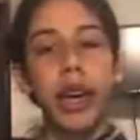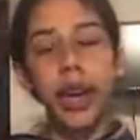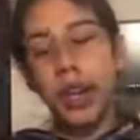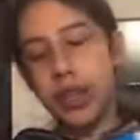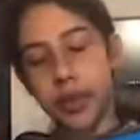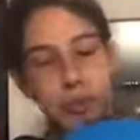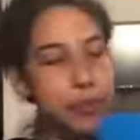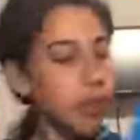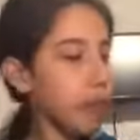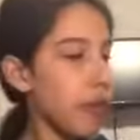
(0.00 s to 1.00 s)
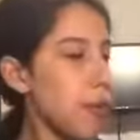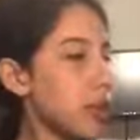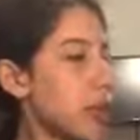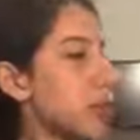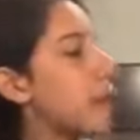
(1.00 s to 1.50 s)
And from
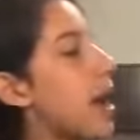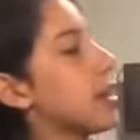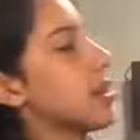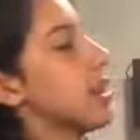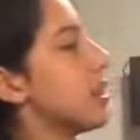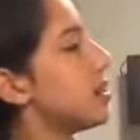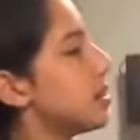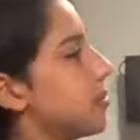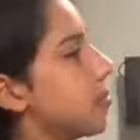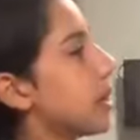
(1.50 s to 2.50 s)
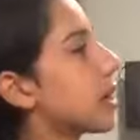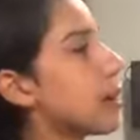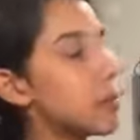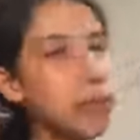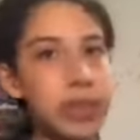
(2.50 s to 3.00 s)
what the back says, it
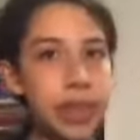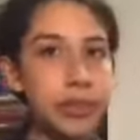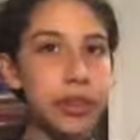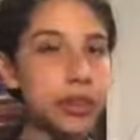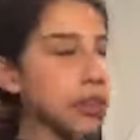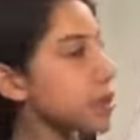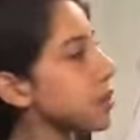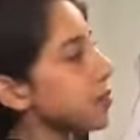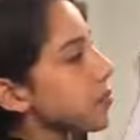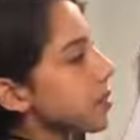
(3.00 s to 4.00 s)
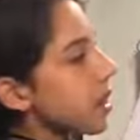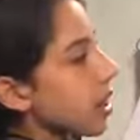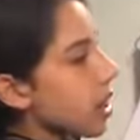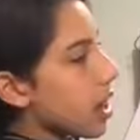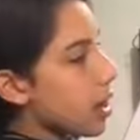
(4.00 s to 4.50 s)
comes with the filter,
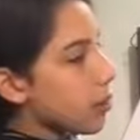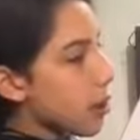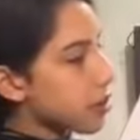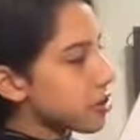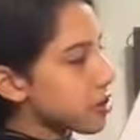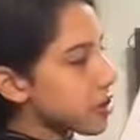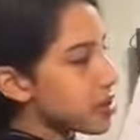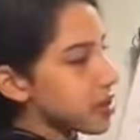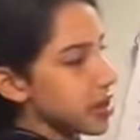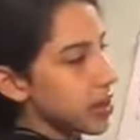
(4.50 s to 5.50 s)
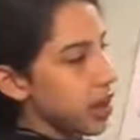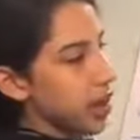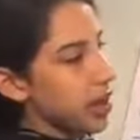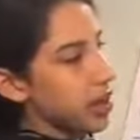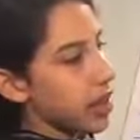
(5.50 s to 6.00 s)
cartridges,
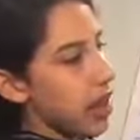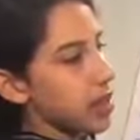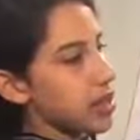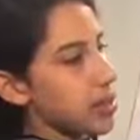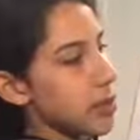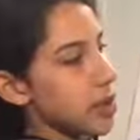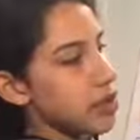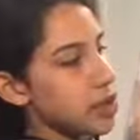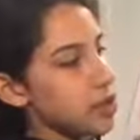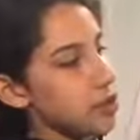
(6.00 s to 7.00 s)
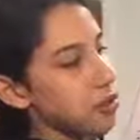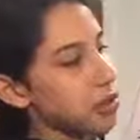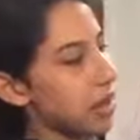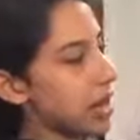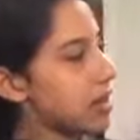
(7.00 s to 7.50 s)
the LED button to control
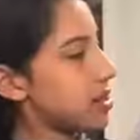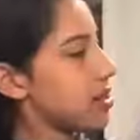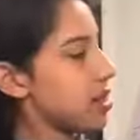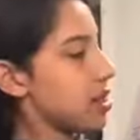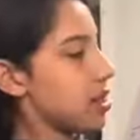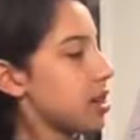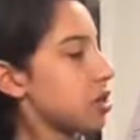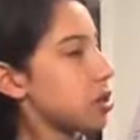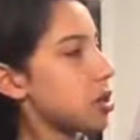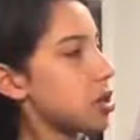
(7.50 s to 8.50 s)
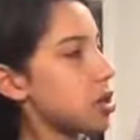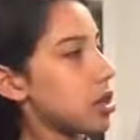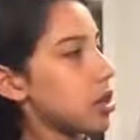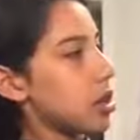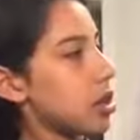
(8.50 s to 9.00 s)
the lights, the hood,
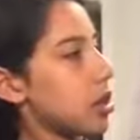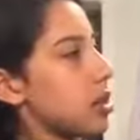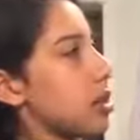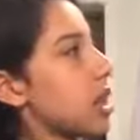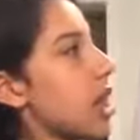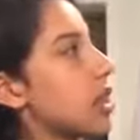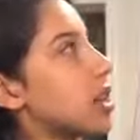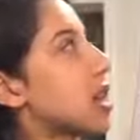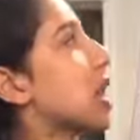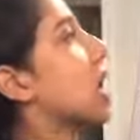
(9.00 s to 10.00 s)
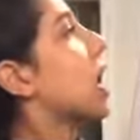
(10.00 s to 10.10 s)
the LED,